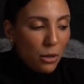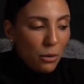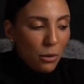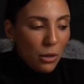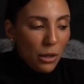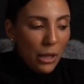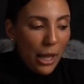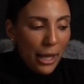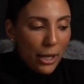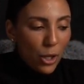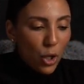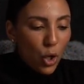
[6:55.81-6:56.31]

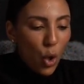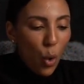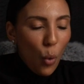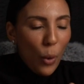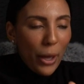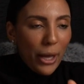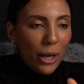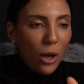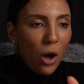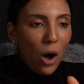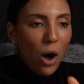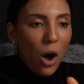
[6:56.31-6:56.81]
like
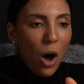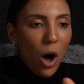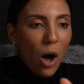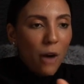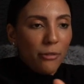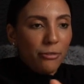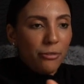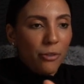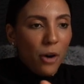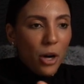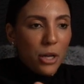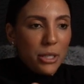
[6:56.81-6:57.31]
going
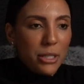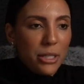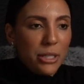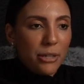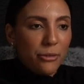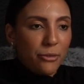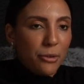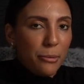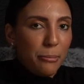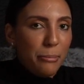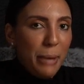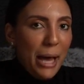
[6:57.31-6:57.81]
off on
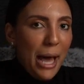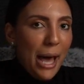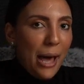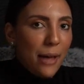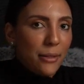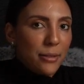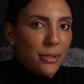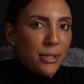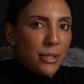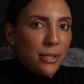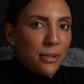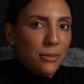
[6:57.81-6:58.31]
different
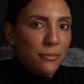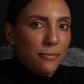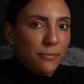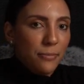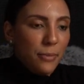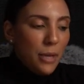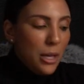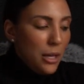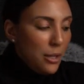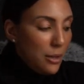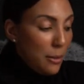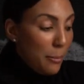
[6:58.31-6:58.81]
paths
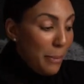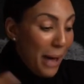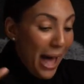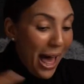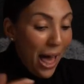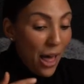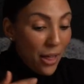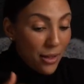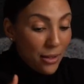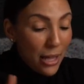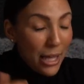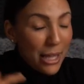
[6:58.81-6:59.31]
in the
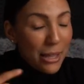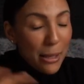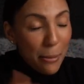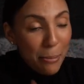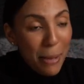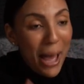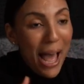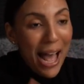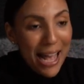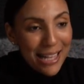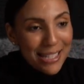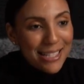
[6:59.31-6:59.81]
past, in the
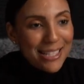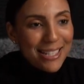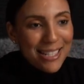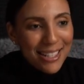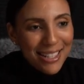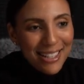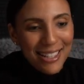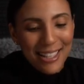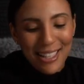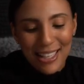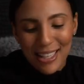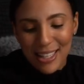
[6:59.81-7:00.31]
past,
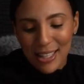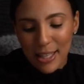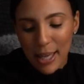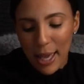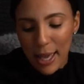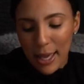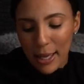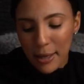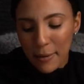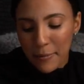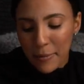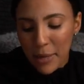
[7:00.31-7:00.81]

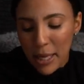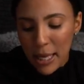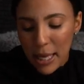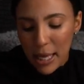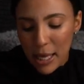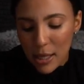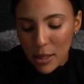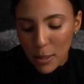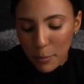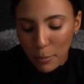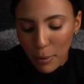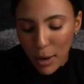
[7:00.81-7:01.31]
okay?
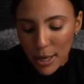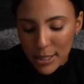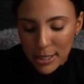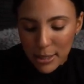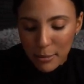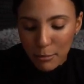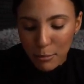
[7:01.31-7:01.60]
In the present